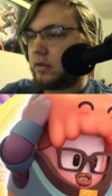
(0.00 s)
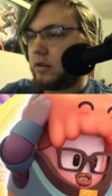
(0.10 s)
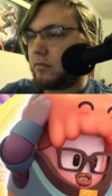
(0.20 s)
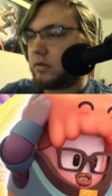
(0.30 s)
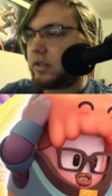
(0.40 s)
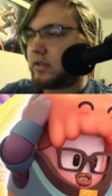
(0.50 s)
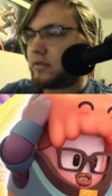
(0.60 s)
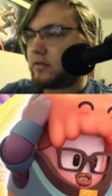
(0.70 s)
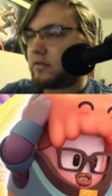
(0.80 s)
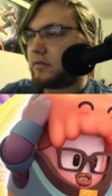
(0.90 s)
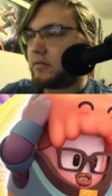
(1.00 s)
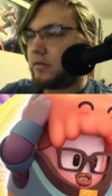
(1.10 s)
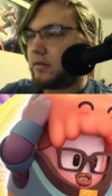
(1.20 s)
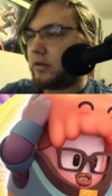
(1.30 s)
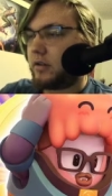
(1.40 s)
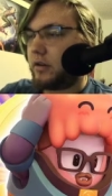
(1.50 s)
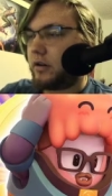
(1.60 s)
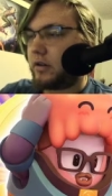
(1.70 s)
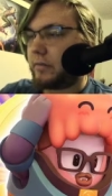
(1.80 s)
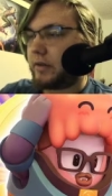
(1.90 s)
Please. You're
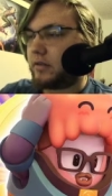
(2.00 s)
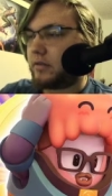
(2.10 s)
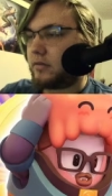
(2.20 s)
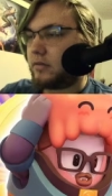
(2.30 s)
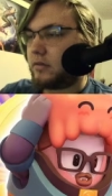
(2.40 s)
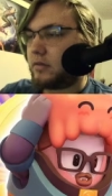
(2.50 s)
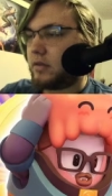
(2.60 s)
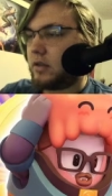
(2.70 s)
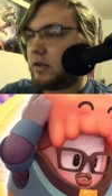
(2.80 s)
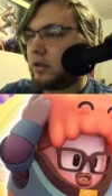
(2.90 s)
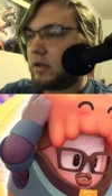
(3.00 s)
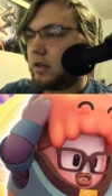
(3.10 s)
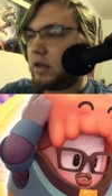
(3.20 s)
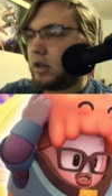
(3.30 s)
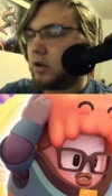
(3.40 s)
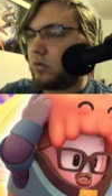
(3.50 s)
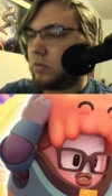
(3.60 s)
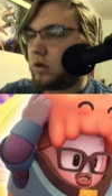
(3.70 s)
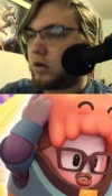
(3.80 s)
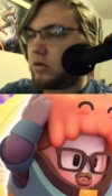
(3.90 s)
hurting me. Oh,
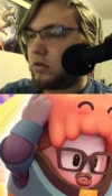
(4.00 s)
word?